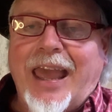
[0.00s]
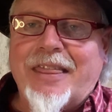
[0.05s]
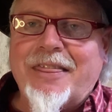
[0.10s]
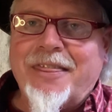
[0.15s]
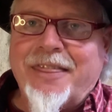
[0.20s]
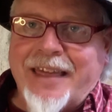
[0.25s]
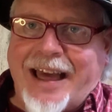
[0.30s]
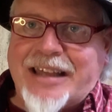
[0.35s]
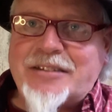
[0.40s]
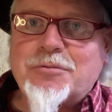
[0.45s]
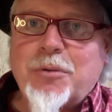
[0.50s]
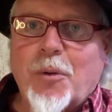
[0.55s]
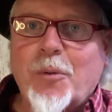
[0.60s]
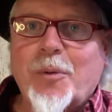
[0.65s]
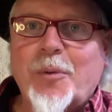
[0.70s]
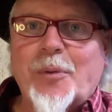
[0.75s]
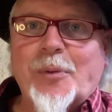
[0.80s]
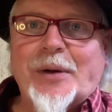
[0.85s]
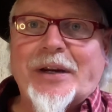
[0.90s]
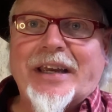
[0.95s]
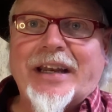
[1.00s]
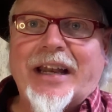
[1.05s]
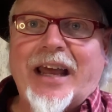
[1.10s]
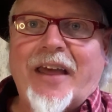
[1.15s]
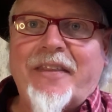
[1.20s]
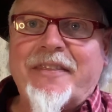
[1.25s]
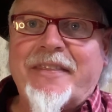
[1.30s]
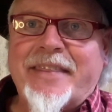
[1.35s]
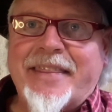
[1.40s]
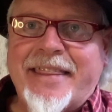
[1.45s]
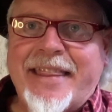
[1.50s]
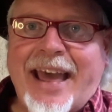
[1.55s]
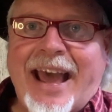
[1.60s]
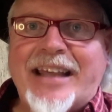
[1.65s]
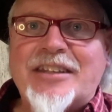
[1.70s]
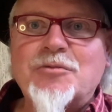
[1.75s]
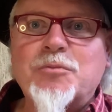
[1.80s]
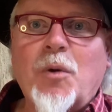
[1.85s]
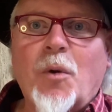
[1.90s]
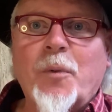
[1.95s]
That's what we're working on.
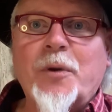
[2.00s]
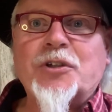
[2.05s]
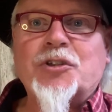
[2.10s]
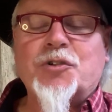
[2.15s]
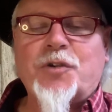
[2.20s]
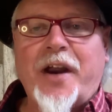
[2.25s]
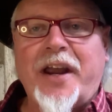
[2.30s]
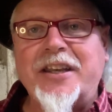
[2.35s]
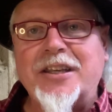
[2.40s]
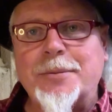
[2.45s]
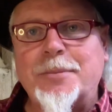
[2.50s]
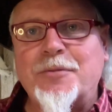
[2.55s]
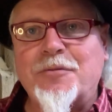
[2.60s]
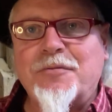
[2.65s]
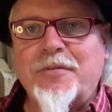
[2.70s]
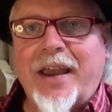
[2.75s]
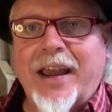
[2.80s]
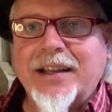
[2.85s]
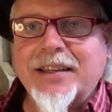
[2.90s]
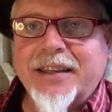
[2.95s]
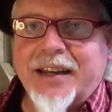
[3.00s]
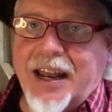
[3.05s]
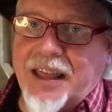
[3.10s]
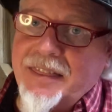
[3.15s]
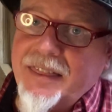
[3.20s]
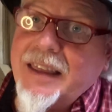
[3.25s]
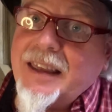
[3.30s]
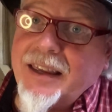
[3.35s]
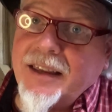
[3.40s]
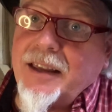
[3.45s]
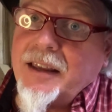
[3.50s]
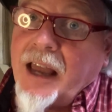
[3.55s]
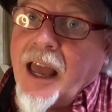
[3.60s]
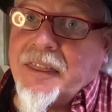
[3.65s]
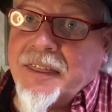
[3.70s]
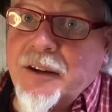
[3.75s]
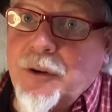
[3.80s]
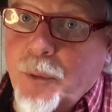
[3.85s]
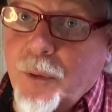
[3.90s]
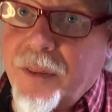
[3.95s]
That's what we're trying to perfect. And I think
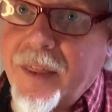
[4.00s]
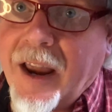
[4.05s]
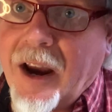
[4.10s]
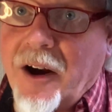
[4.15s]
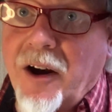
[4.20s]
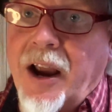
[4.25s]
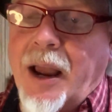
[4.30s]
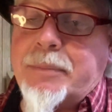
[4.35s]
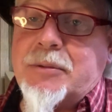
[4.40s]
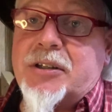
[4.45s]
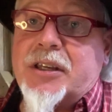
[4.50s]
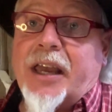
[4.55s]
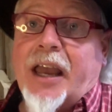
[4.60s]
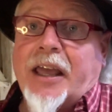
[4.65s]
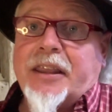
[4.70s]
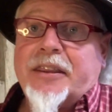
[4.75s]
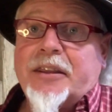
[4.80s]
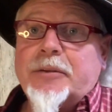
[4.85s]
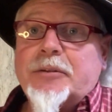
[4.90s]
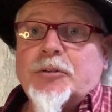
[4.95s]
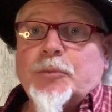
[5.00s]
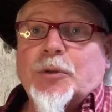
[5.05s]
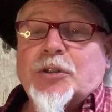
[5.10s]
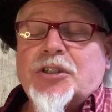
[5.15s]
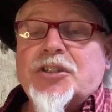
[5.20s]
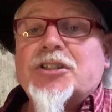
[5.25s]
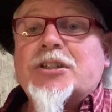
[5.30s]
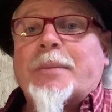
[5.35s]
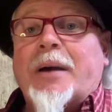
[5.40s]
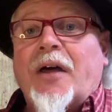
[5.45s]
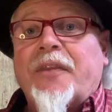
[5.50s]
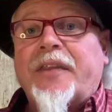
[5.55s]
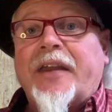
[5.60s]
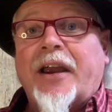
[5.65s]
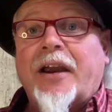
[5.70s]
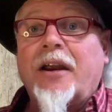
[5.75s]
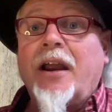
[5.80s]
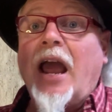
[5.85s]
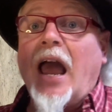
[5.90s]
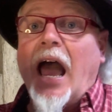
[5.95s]
we're there. I think we're just about
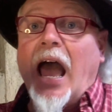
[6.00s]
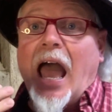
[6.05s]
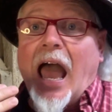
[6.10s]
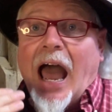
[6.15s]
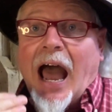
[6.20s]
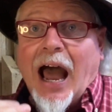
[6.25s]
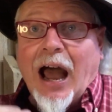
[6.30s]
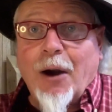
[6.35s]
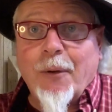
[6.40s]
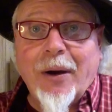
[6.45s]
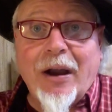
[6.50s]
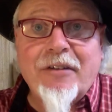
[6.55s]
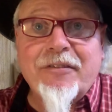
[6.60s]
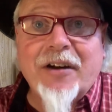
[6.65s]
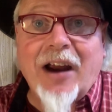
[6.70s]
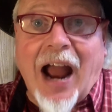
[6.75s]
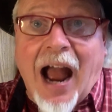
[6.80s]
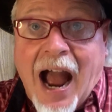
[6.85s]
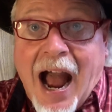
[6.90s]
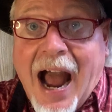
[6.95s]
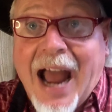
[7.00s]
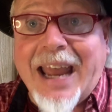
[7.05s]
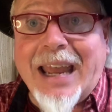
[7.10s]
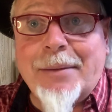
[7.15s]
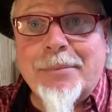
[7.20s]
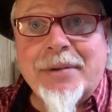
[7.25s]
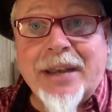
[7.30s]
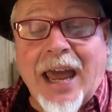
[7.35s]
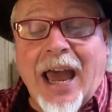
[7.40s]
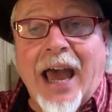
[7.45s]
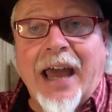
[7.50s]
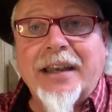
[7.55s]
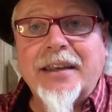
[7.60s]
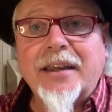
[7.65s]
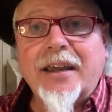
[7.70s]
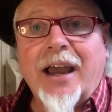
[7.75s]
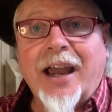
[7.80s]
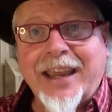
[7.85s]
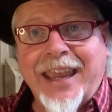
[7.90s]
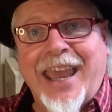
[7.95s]
there. However, I am not
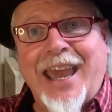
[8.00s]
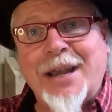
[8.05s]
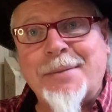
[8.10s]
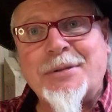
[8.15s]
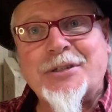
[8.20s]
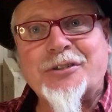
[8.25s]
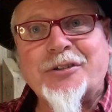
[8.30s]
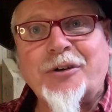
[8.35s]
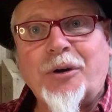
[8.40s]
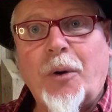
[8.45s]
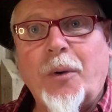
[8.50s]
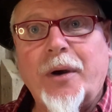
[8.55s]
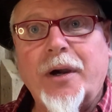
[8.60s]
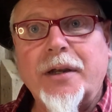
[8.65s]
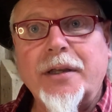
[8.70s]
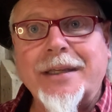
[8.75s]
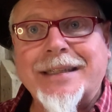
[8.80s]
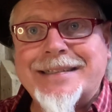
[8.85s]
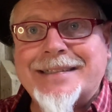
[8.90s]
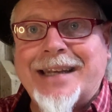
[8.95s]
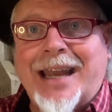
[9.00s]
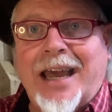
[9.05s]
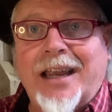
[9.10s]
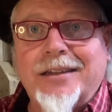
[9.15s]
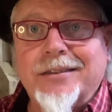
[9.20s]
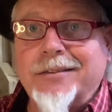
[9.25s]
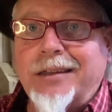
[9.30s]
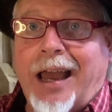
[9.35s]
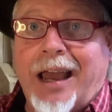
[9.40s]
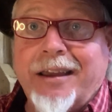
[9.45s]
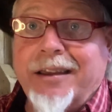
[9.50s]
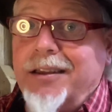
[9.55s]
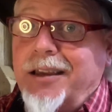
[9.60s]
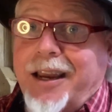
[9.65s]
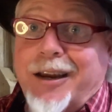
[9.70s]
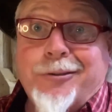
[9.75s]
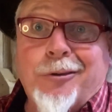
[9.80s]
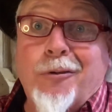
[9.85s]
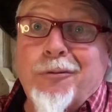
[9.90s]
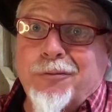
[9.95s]
a cannabis grower. It's not. I
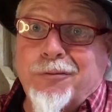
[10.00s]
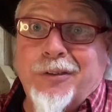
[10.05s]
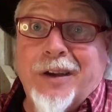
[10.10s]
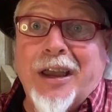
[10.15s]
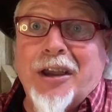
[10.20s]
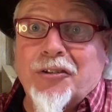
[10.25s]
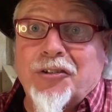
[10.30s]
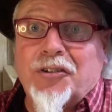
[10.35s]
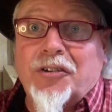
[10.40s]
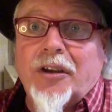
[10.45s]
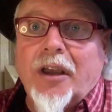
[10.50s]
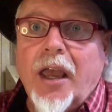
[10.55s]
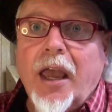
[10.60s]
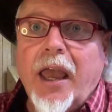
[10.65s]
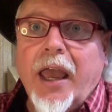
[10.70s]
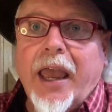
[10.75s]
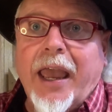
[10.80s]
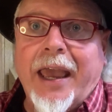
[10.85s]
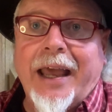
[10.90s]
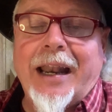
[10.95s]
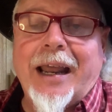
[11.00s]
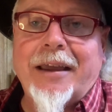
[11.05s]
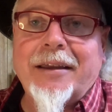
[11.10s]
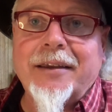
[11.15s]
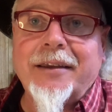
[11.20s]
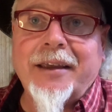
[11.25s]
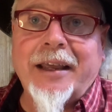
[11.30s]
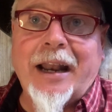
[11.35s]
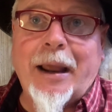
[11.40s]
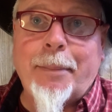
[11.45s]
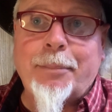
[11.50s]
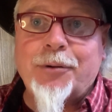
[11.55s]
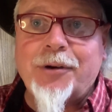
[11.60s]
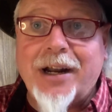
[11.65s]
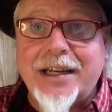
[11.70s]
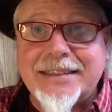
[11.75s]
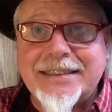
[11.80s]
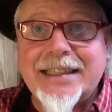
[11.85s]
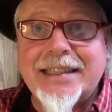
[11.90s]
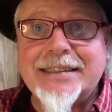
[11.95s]
grow fish, and I
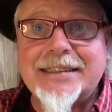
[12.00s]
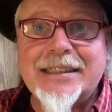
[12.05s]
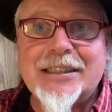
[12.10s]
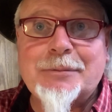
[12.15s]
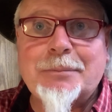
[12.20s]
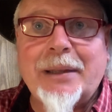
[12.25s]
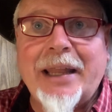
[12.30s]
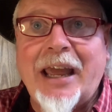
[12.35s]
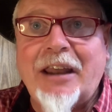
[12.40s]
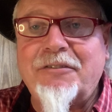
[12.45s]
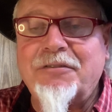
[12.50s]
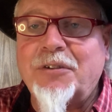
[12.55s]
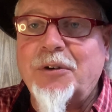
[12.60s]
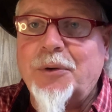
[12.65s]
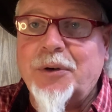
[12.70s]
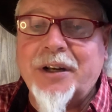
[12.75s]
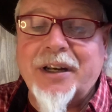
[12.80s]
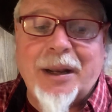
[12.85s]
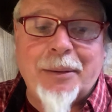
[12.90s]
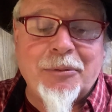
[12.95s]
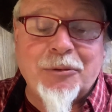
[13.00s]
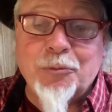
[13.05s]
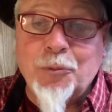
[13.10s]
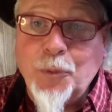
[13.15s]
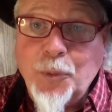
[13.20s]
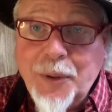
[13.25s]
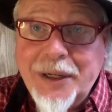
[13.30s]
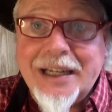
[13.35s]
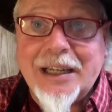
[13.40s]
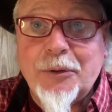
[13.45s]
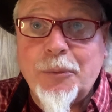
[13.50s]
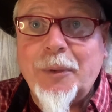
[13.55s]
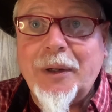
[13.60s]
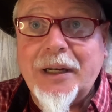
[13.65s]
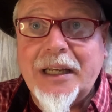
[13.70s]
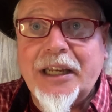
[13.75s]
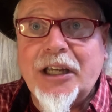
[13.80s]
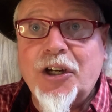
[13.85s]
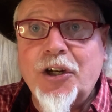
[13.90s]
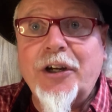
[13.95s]
process this plant food, and I'm really,
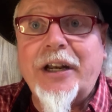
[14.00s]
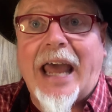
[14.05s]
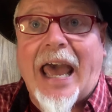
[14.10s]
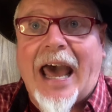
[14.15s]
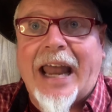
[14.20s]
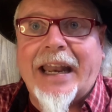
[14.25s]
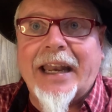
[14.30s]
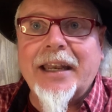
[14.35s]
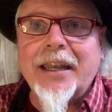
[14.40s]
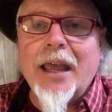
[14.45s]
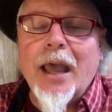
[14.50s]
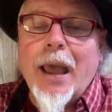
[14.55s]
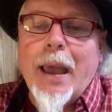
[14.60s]
really good at it.